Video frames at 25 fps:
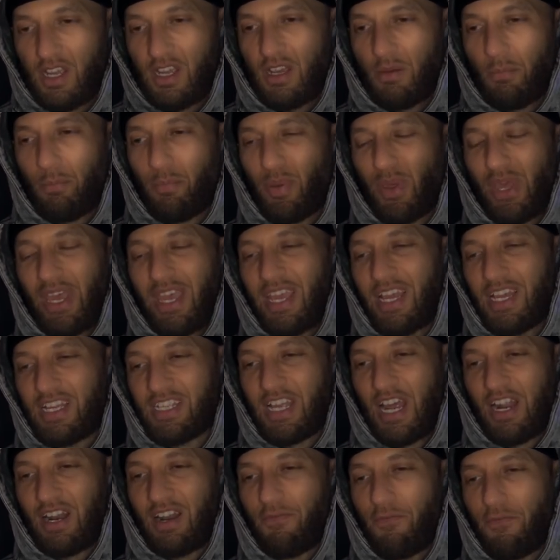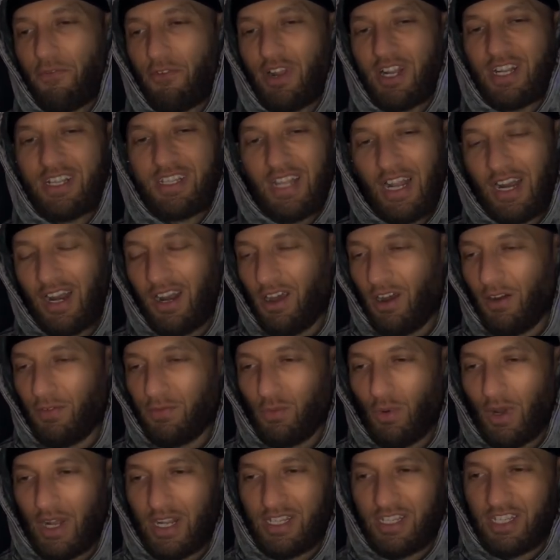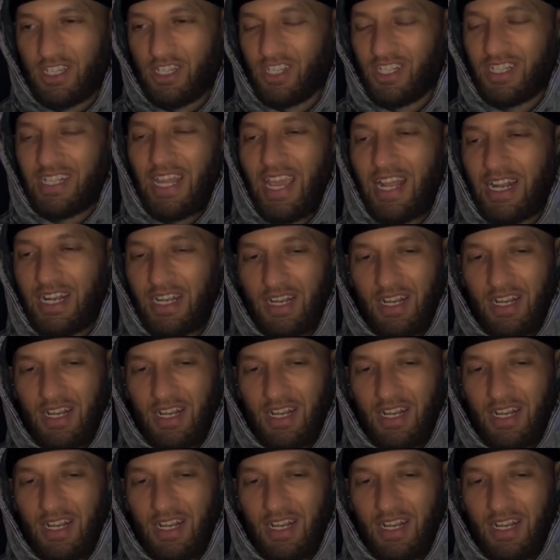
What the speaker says: peers and friends and loved ones. It's dead.